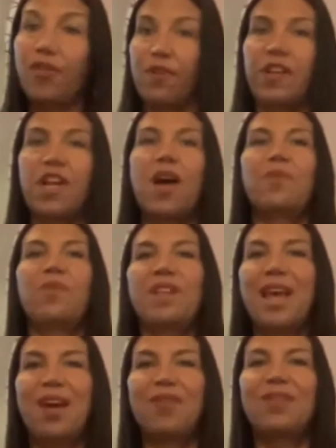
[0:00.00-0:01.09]
very common one
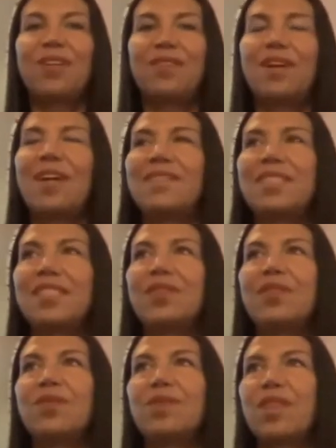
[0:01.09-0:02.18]
now, uh,
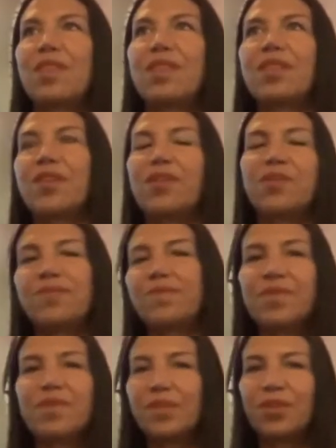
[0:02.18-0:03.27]
obviously with you know
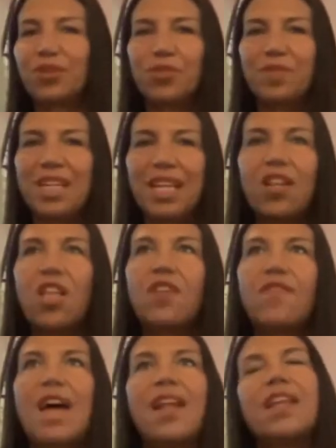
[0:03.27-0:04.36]
social media and all of
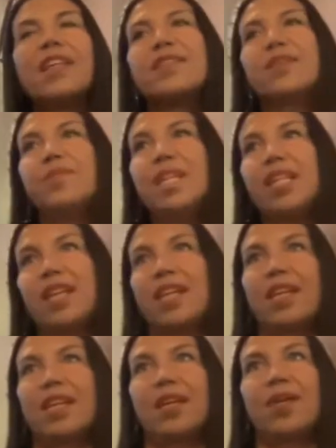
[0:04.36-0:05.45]
that, is
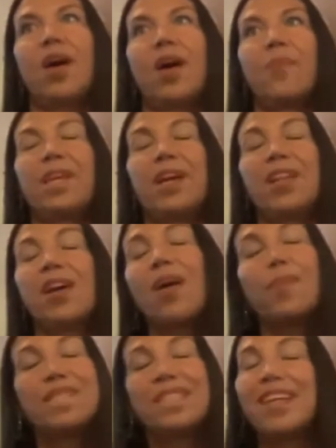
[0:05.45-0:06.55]
meeting being on
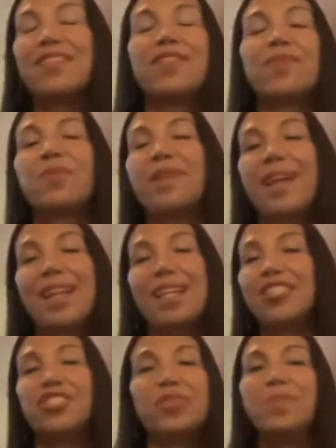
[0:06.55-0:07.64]
opposite ends of the planet
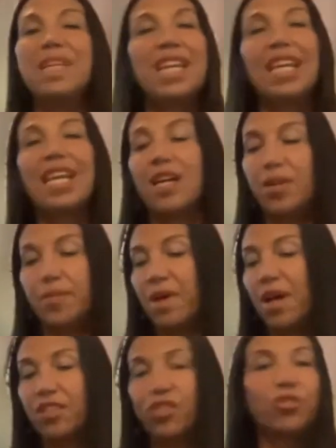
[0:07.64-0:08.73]
and just meeting um,
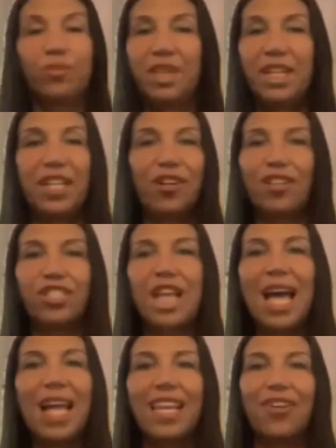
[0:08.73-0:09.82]
on social media or
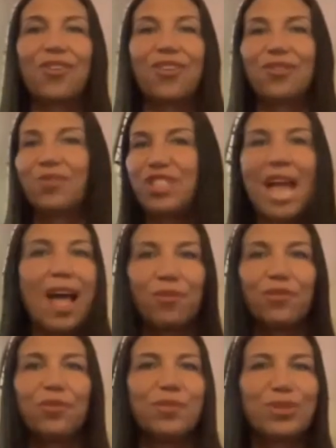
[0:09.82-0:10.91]
chatting or chat
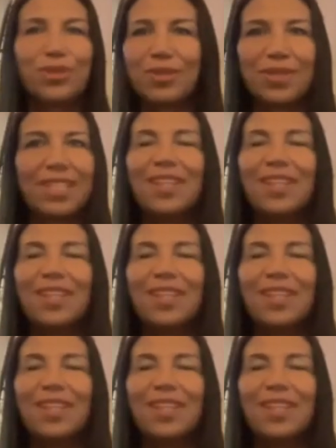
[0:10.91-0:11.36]
rooms or